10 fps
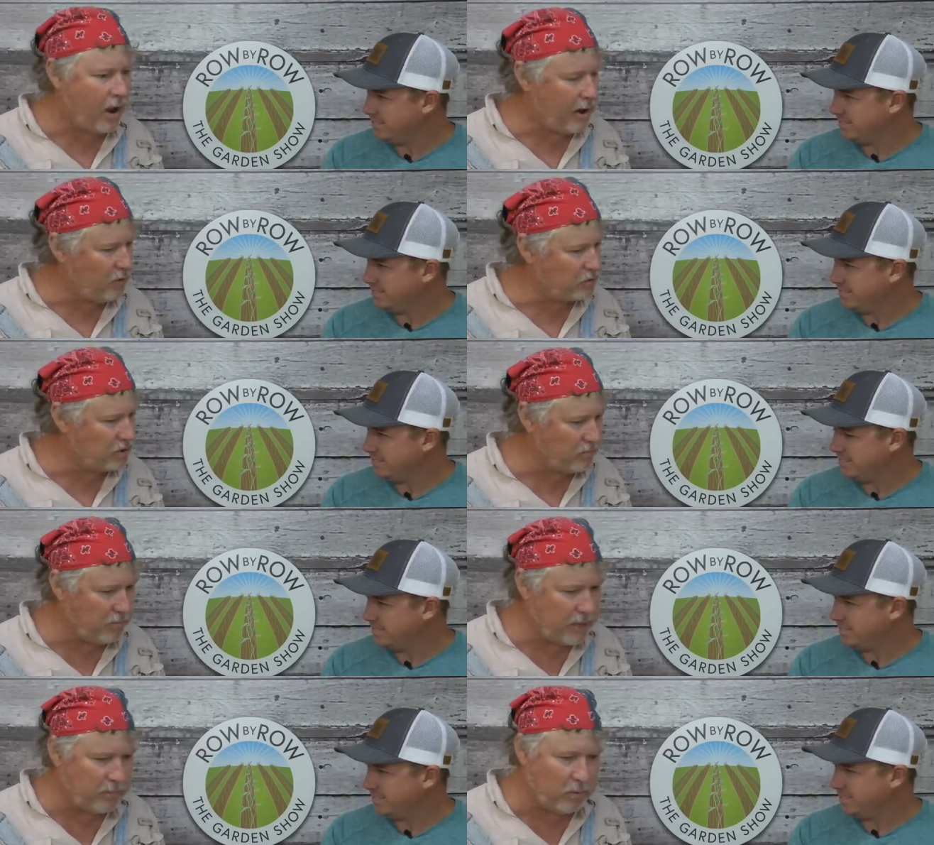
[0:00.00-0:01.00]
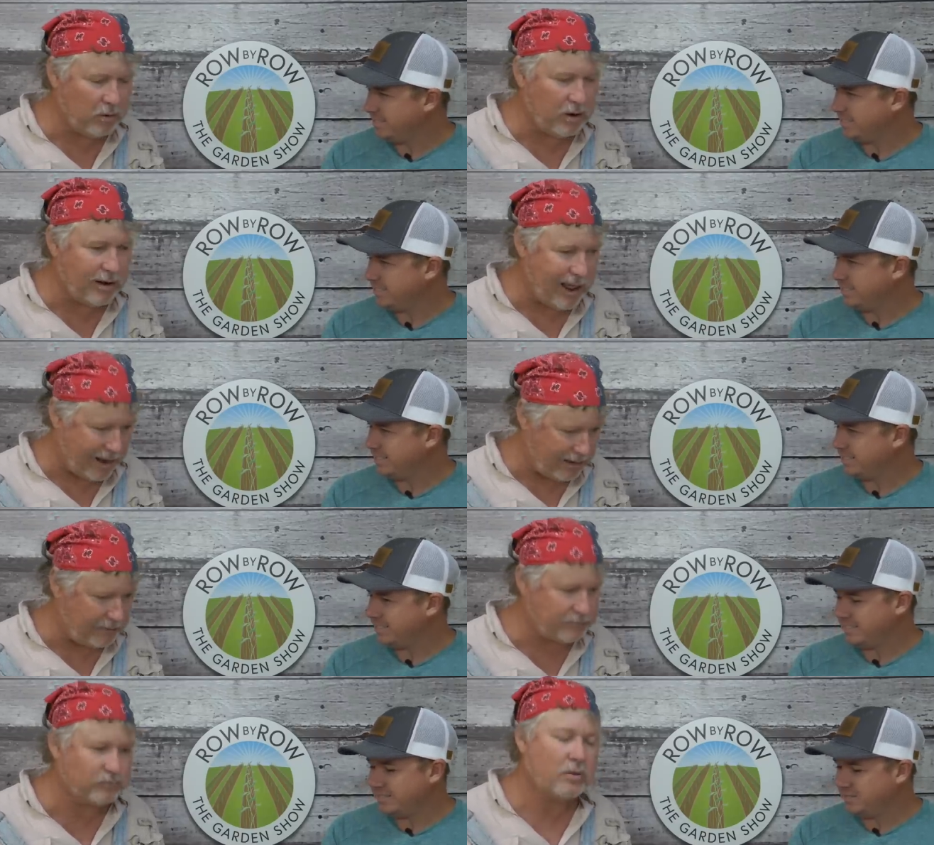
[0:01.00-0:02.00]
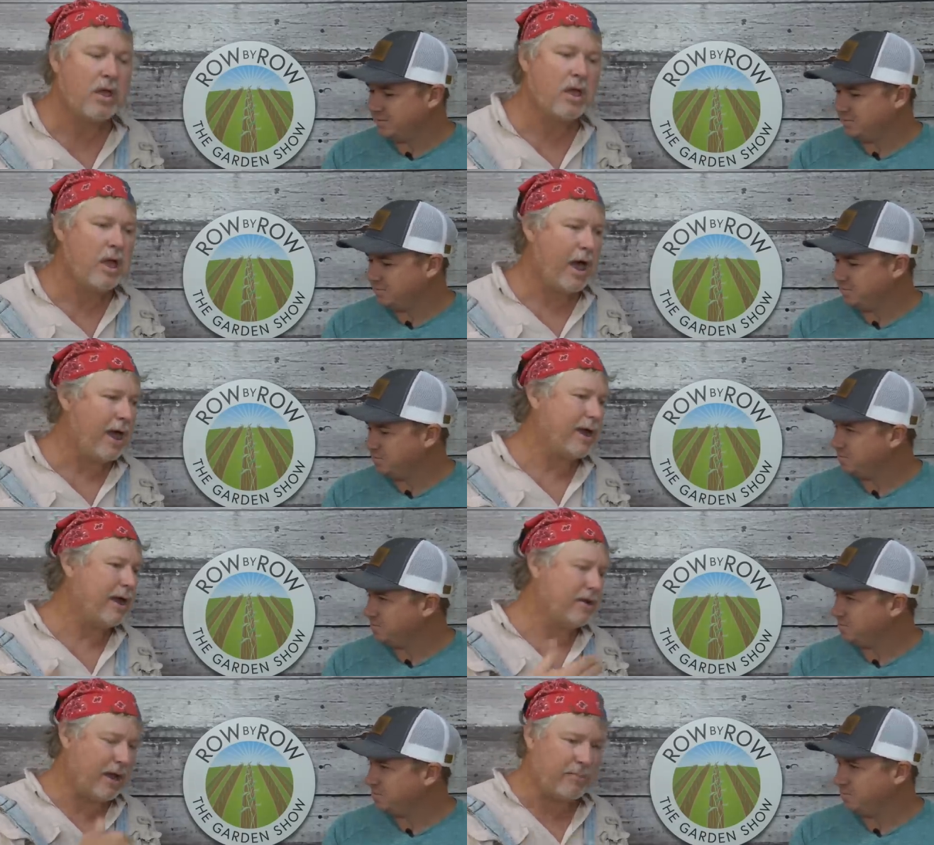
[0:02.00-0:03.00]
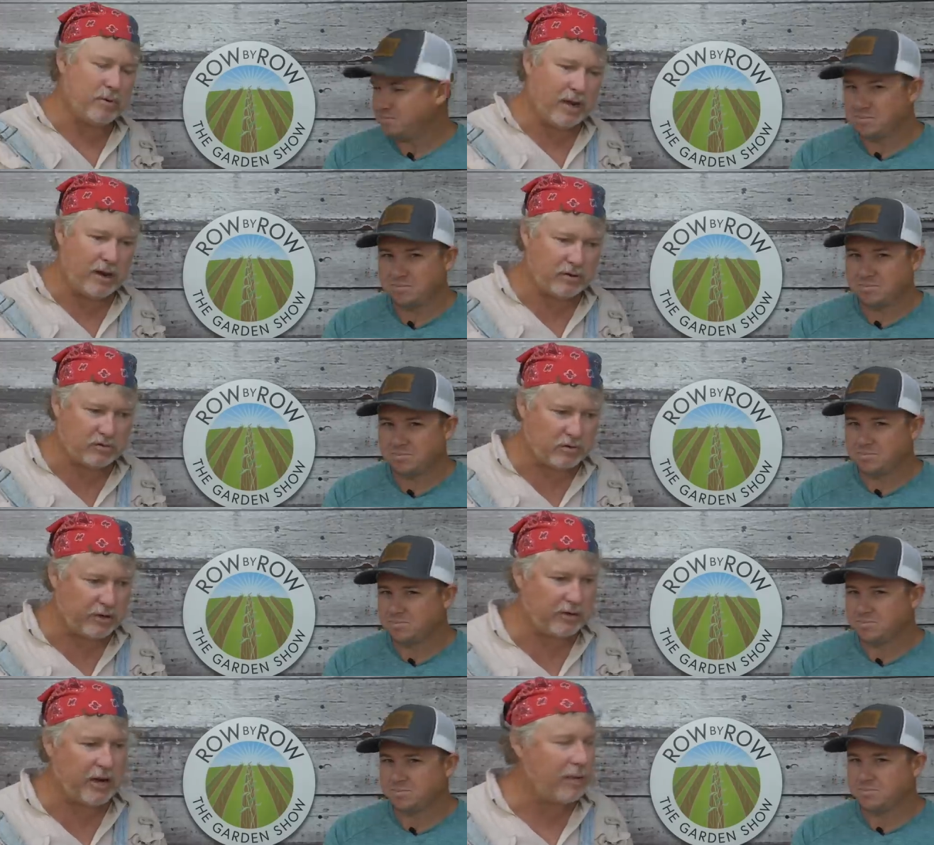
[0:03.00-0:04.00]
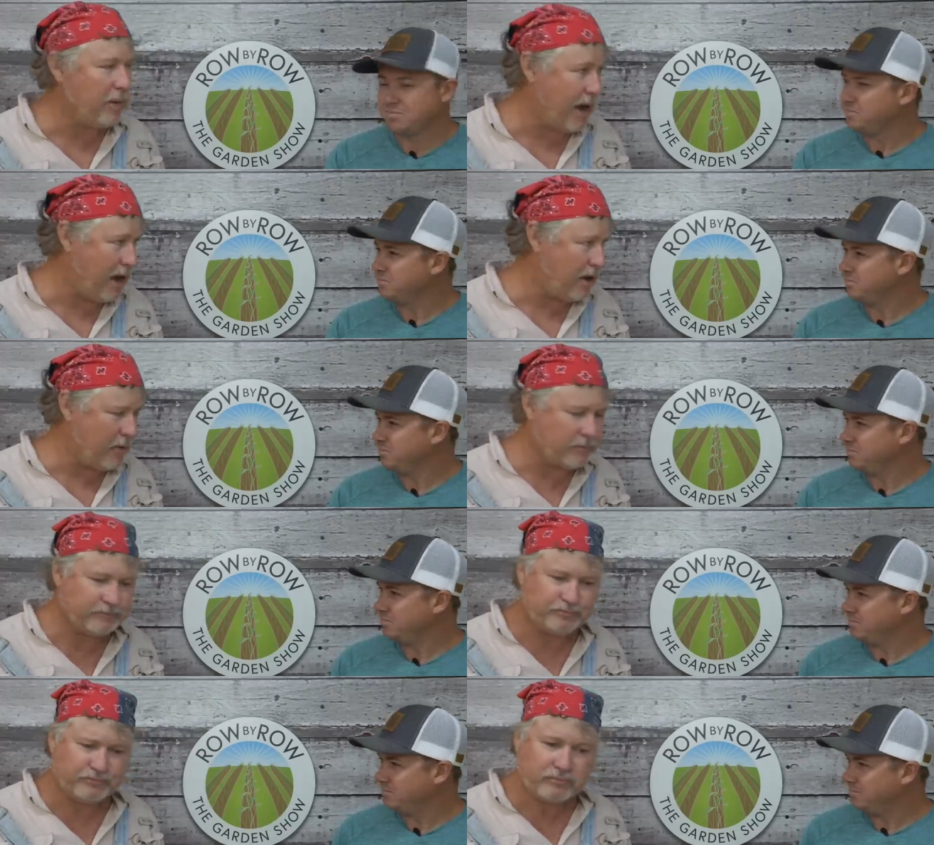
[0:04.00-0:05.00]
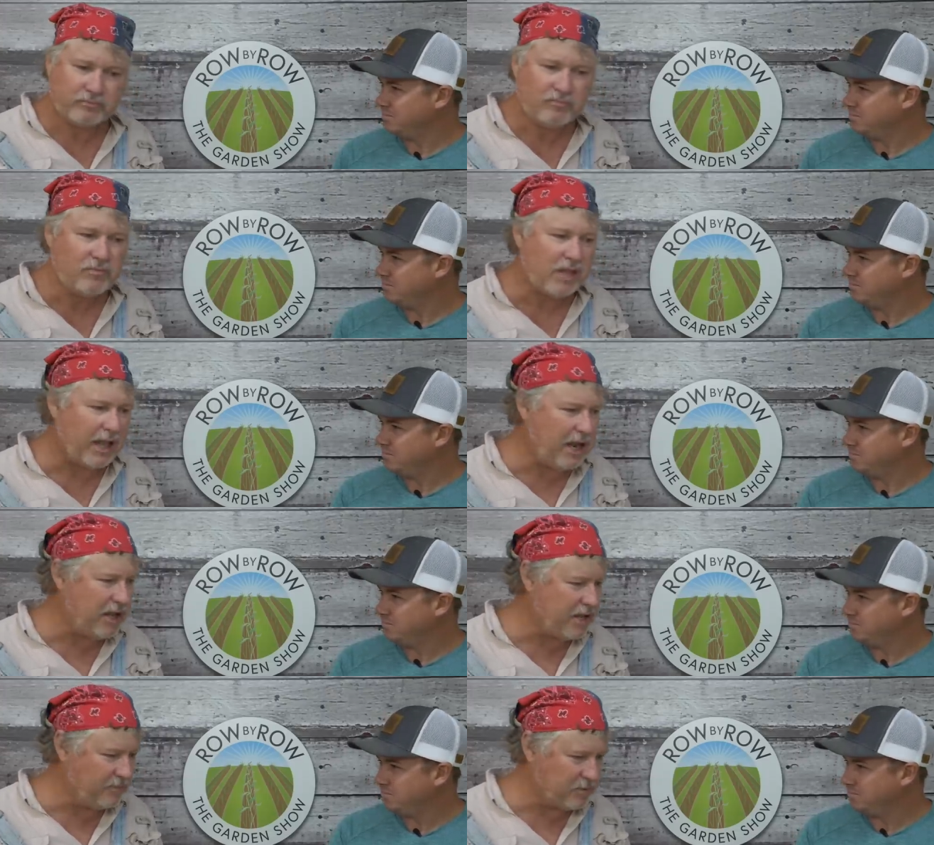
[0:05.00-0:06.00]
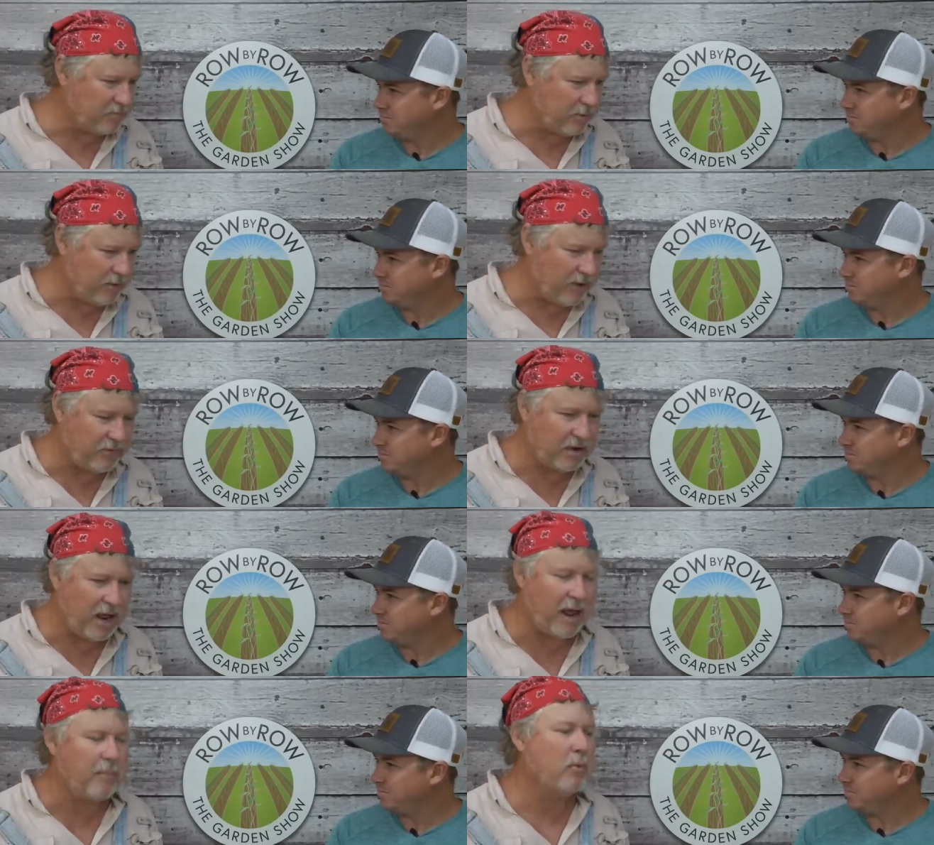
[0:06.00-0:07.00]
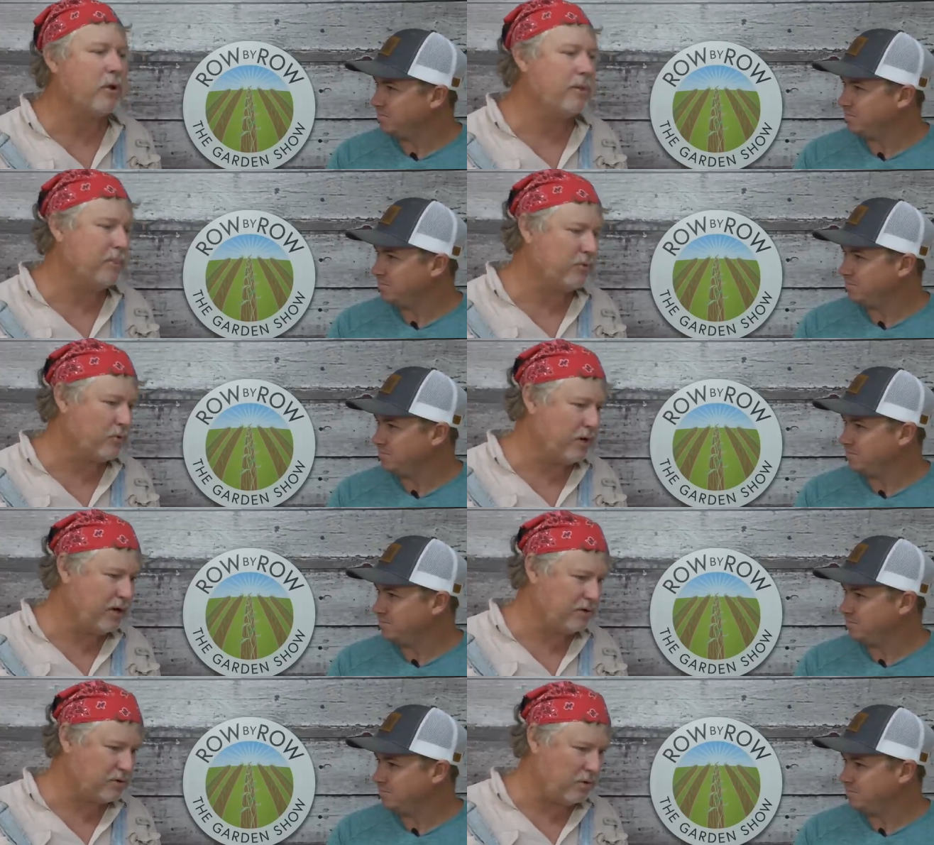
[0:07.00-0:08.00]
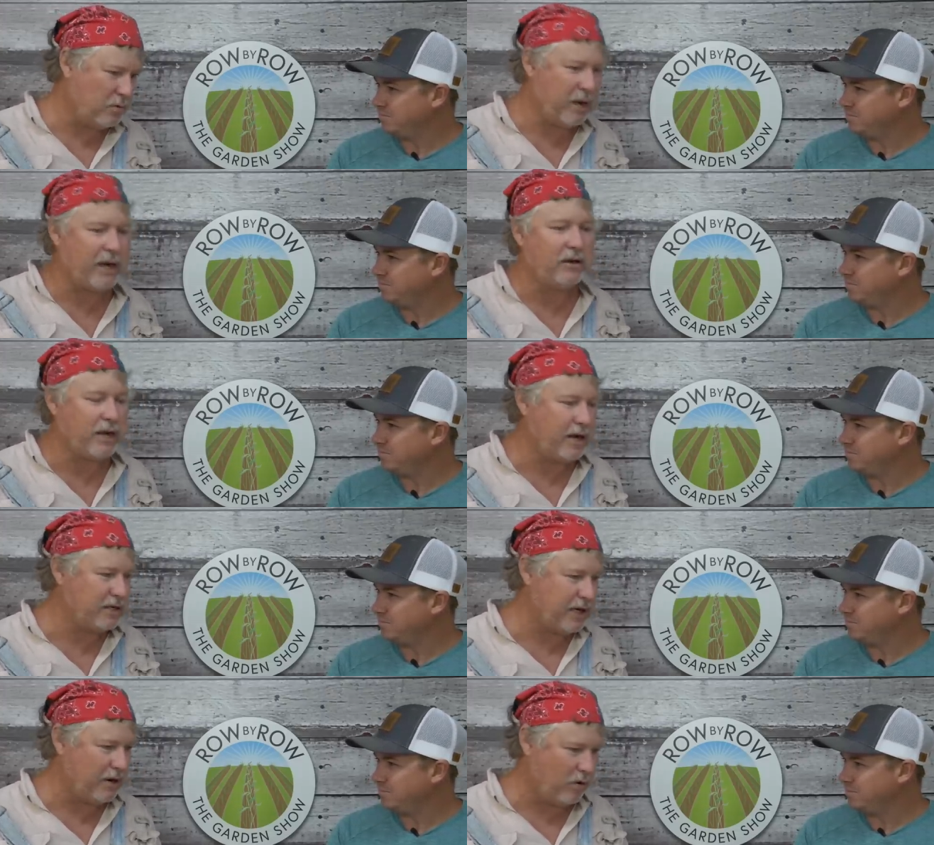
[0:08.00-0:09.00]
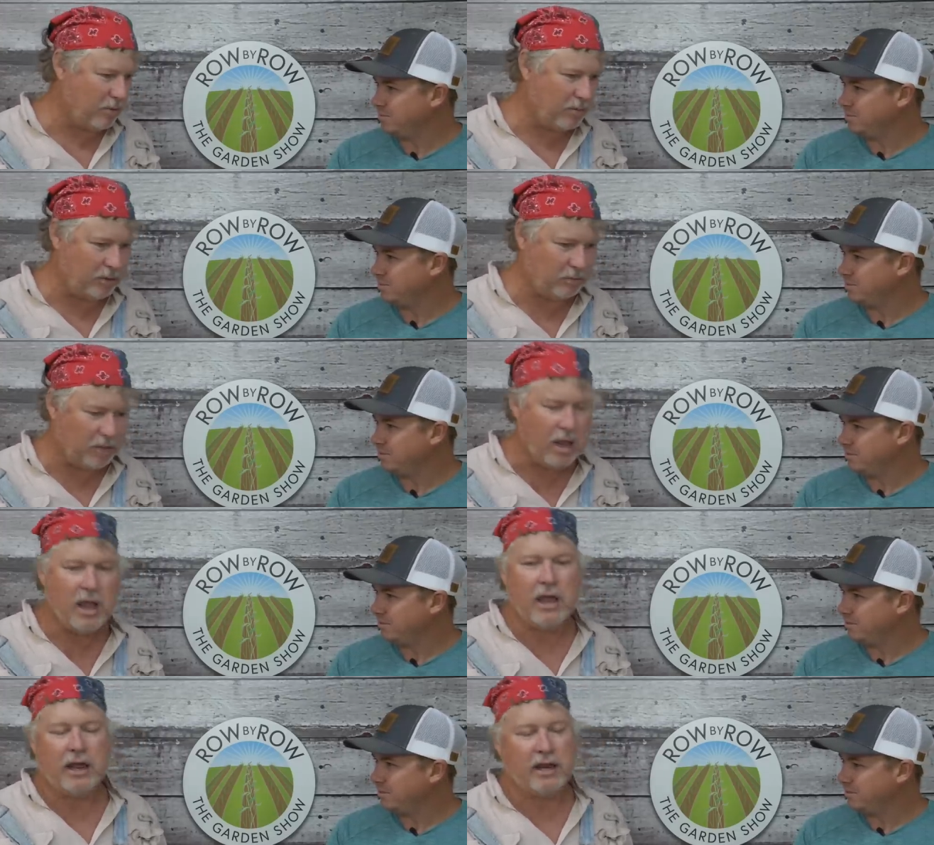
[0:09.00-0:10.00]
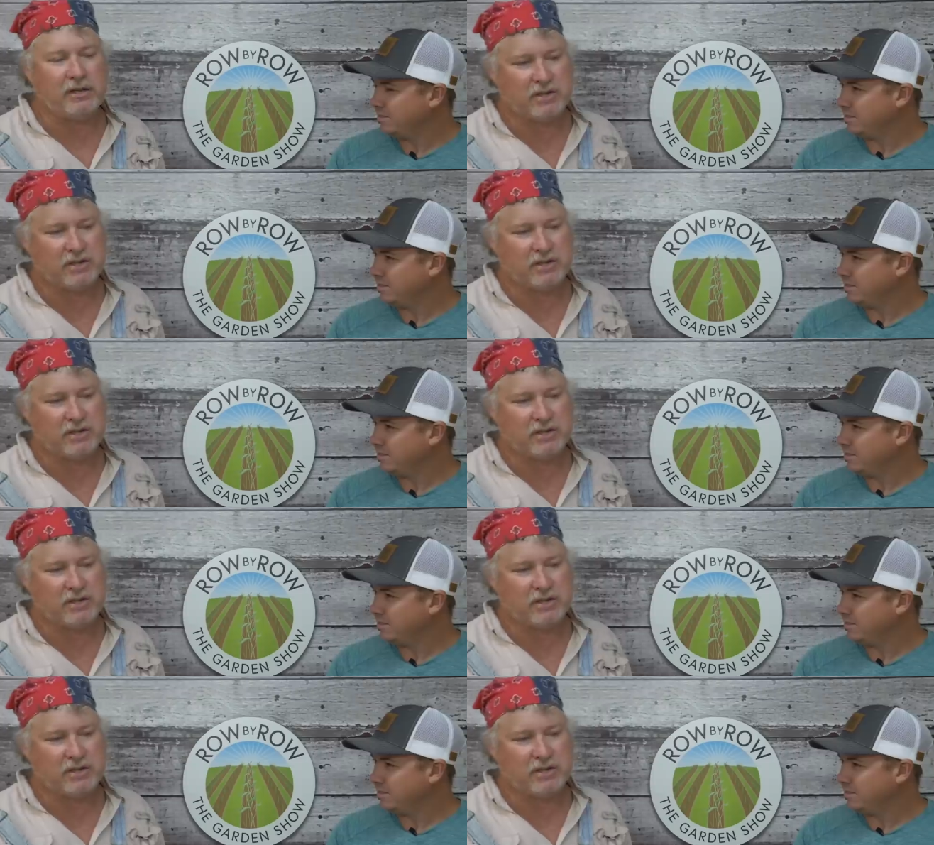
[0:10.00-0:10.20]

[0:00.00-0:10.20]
Speaker 1: I know some people like it. I got a neighbor down the street named Eddie. Eddie comes up here every day. I'm gonna get me three years corn. I look at him, he's got an armload, and he